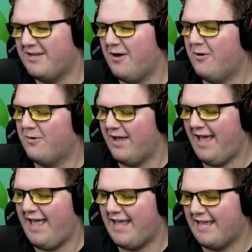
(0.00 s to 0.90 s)
No,
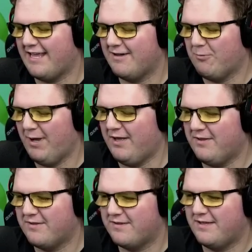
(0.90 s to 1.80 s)
hey,
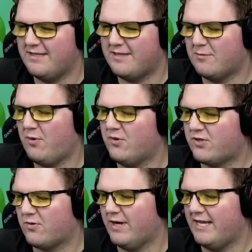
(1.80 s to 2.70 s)
well, they're both
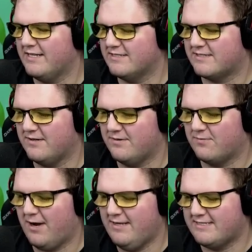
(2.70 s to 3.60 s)
green, so
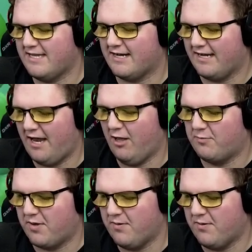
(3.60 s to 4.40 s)
red's not gonna help you.